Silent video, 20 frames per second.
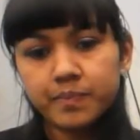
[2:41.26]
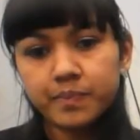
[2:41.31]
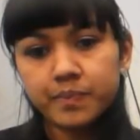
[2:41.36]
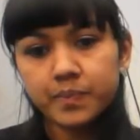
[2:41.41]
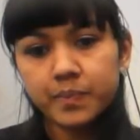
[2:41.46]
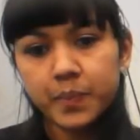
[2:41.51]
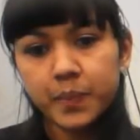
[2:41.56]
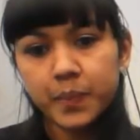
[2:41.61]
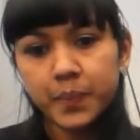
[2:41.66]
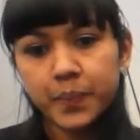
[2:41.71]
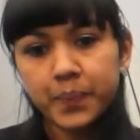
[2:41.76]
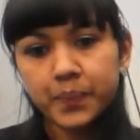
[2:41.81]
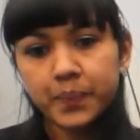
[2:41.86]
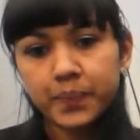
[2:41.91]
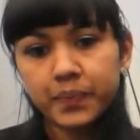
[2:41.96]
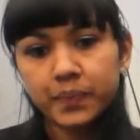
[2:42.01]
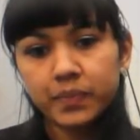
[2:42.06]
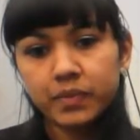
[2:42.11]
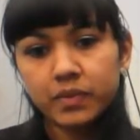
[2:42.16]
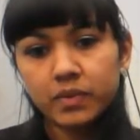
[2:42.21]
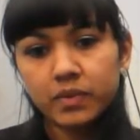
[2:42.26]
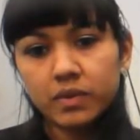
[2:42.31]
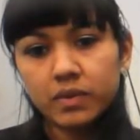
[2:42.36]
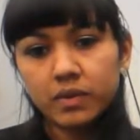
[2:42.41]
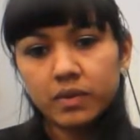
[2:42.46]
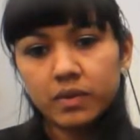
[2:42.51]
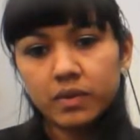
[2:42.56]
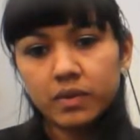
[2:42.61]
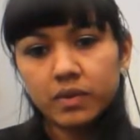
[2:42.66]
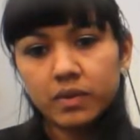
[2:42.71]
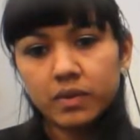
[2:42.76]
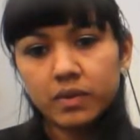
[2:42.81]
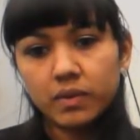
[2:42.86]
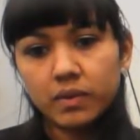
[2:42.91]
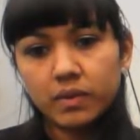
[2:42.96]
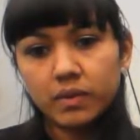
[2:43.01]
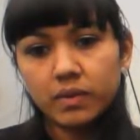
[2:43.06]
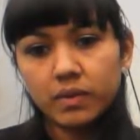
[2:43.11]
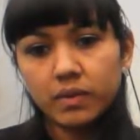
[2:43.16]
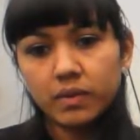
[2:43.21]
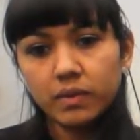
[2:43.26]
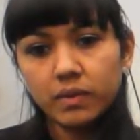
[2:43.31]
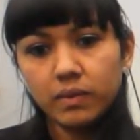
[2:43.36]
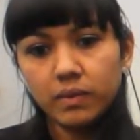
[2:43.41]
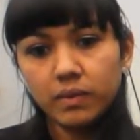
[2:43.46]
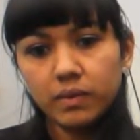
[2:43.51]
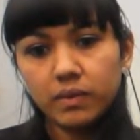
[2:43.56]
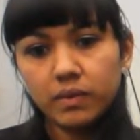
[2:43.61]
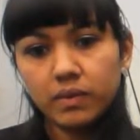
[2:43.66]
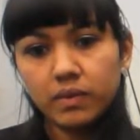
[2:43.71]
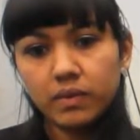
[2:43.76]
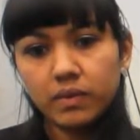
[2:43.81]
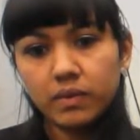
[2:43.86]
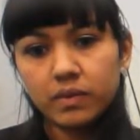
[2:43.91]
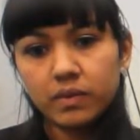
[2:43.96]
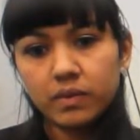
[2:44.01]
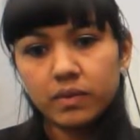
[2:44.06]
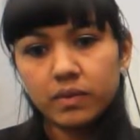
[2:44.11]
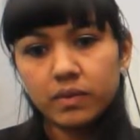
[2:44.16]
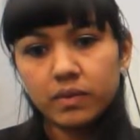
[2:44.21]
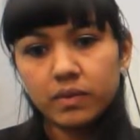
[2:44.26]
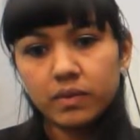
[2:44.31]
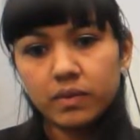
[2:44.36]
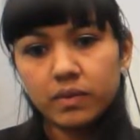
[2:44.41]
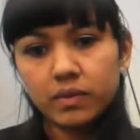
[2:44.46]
(not speaking)